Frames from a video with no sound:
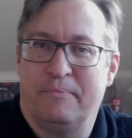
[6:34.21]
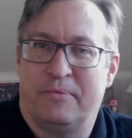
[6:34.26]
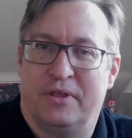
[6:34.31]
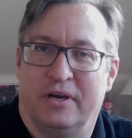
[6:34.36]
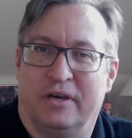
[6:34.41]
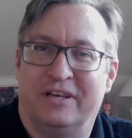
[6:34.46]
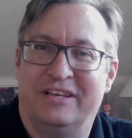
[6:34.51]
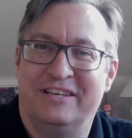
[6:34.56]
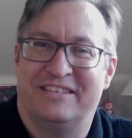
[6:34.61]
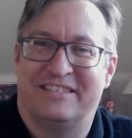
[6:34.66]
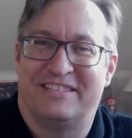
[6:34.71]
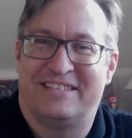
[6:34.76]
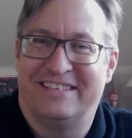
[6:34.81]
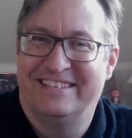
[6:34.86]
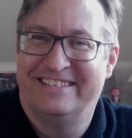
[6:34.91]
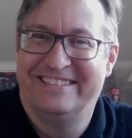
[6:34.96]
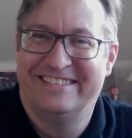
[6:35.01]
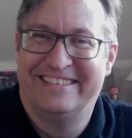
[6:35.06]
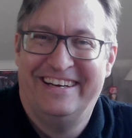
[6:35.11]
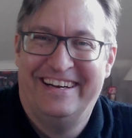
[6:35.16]
things.
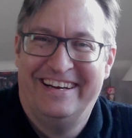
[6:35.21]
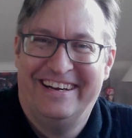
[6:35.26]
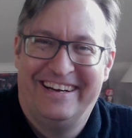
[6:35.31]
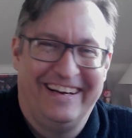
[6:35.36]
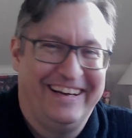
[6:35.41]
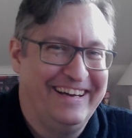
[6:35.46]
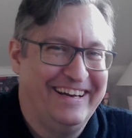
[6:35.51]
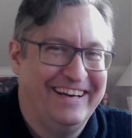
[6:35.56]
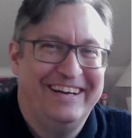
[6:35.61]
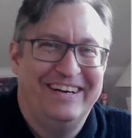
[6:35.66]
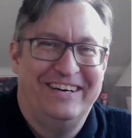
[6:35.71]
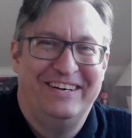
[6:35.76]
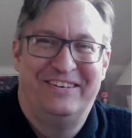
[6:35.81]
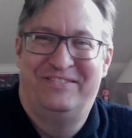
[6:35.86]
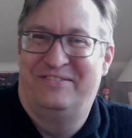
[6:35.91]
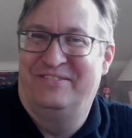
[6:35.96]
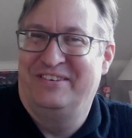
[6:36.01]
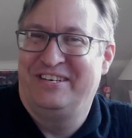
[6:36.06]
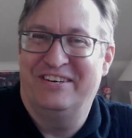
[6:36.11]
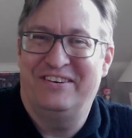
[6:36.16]

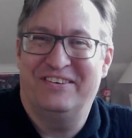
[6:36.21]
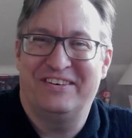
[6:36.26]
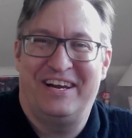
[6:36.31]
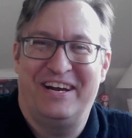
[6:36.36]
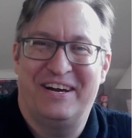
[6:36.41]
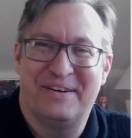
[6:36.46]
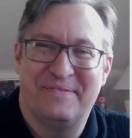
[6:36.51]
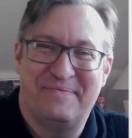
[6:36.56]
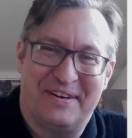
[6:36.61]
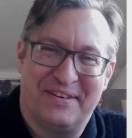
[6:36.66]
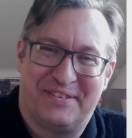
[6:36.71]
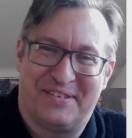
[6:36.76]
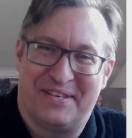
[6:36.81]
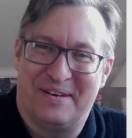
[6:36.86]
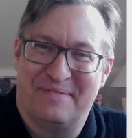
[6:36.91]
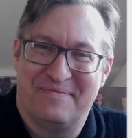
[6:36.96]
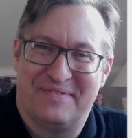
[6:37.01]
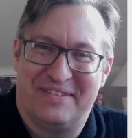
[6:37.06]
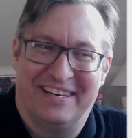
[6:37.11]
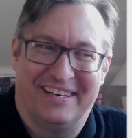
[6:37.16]
We don't care about
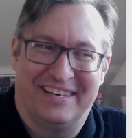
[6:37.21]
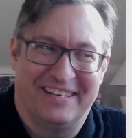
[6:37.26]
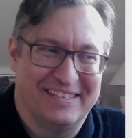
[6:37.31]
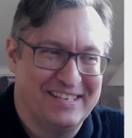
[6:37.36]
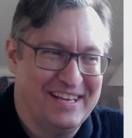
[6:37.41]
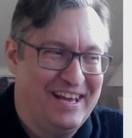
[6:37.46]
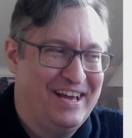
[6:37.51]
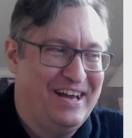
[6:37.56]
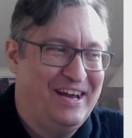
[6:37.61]
some things.